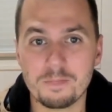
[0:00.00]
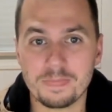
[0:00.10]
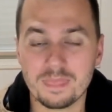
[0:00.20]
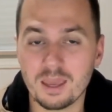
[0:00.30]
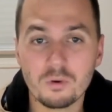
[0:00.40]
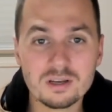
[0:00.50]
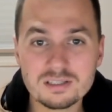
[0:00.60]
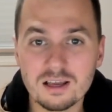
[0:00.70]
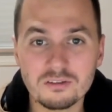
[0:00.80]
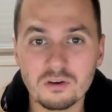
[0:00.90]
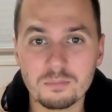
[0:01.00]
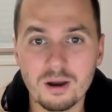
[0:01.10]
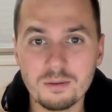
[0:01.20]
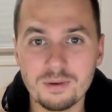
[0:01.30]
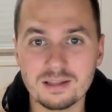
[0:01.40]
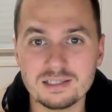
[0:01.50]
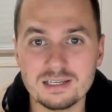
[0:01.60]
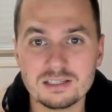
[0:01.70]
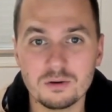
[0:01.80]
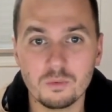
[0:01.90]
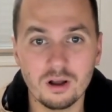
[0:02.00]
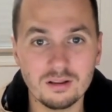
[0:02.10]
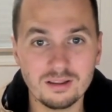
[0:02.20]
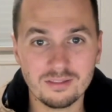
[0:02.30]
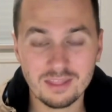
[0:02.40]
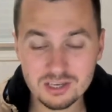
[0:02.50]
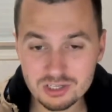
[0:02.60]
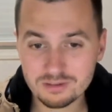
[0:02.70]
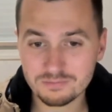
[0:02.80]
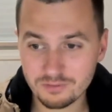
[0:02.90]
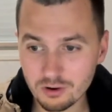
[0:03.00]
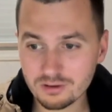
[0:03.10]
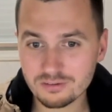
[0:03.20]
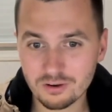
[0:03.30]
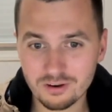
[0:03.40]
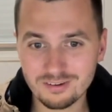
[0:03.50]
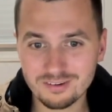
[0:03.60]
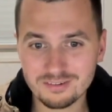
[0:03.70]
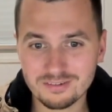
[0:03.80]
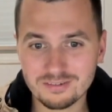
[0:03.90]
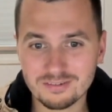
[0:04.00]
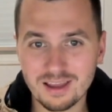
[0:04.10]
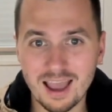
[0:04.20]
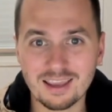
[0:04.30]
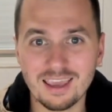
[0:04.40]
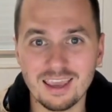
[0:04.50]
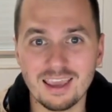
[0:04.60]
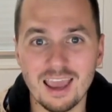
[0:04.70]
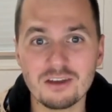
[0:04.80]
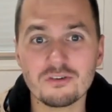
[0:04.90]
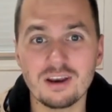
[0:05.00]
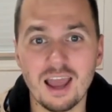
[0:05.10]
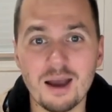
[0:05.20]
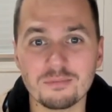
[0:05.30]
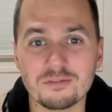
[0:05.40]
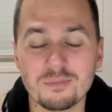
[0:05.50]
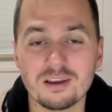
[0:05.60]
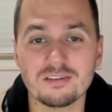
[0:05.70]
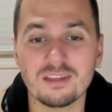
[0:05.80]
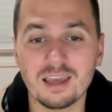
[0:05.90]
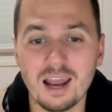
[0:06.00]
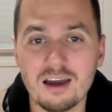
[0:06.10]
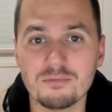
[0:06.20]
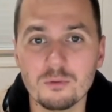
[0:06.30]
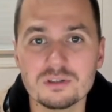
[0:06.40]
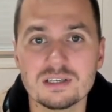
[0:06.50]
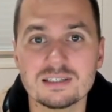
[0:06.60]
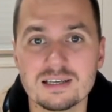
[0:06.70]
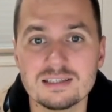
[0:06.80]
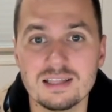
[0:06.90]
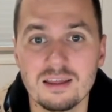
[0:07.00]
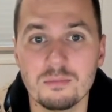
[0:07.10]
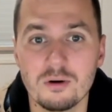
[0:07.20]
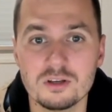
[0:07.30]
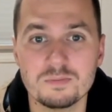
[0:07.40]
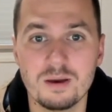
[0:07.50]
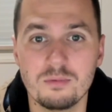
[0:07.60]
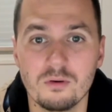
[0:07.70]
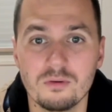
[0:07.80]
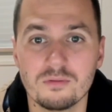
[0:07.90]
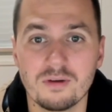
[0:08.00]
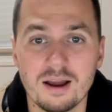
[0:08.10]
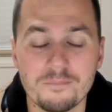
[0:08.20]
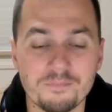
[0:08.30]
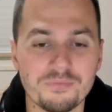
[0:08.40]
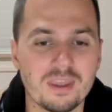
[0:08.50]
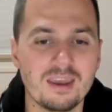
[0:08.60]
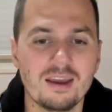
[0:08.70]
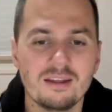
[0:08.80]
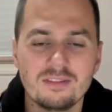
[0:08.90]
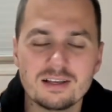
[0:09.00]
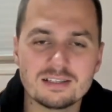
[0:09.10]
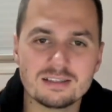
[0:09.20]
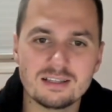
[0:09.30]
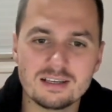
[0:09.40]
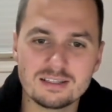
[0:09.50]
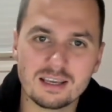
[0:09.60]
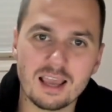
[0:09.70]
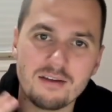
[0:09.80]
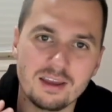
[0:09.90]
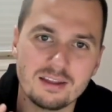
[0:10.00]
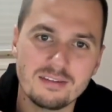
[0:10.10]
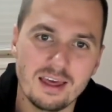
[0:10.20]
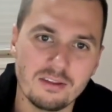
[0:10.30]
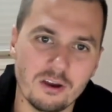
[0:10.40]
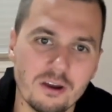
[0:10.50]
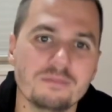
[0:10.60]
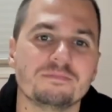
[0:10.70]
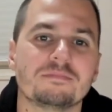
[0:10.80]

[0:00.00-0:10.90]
And they want to start doing bug bounties. Well, they should focus on hacking Android apps because they're going to have more success there than most people, right? There's there's a caveat to that though.